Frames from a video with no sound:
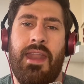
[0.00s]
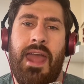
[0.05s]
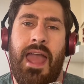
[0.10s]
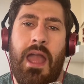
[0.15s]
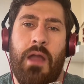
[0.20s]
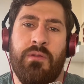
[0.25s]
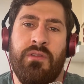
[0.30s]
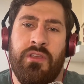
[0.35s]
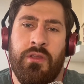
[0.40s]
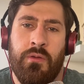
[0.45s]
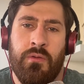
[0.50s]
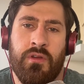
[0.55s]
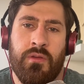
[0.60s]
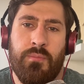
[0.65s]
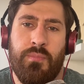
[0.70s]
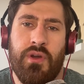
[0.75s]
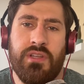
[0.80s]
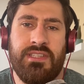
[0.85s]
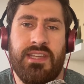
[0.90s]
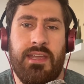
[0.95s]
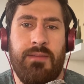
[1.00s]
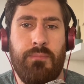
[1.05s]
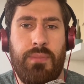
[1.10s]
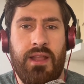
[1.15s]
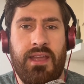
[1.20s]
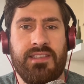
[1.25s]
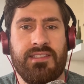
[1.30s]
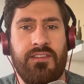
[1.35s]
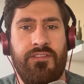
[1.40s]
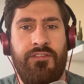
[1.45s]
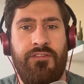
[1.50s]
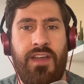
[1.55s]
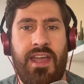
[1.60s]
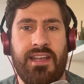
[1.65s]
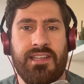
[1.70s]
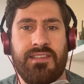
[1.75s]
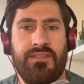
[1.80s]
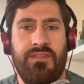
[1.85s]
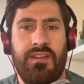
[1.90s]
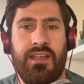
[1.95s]
how you can put it in place
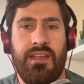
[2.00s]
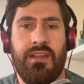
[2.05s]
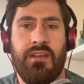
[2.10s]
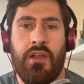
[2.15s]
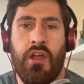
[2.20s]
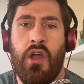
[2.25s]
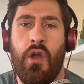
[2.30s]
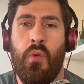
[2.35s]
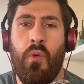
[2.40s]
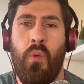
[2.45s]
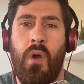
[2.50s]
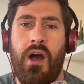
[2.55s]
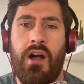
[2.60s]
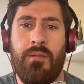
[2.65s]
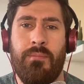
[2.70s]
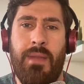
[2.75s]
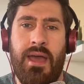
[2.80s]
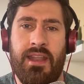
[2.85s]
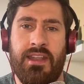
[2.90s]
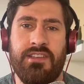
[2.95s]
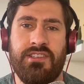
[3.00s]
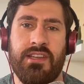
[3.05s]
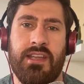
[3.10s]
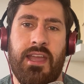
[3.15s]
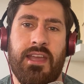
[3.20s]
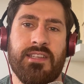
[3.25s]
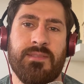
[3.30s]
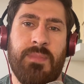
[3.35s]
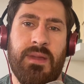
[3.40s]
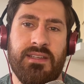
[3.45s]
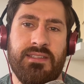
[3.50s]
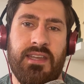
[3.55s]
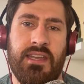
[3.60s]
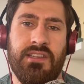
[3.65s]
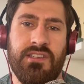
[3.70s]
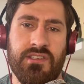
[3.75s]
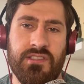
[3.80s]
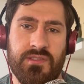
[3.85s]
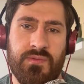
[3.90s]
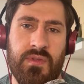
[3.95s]
effectively while managing
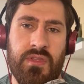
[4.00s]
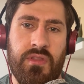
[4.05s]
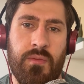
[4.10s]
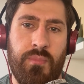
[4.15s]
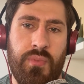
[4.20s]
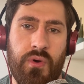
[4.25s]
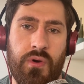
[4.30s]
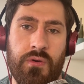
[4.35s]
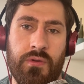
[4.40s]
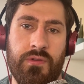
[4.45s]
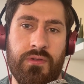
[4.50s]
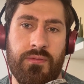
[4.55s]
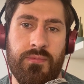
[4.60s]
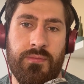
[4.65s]
expectations with the board.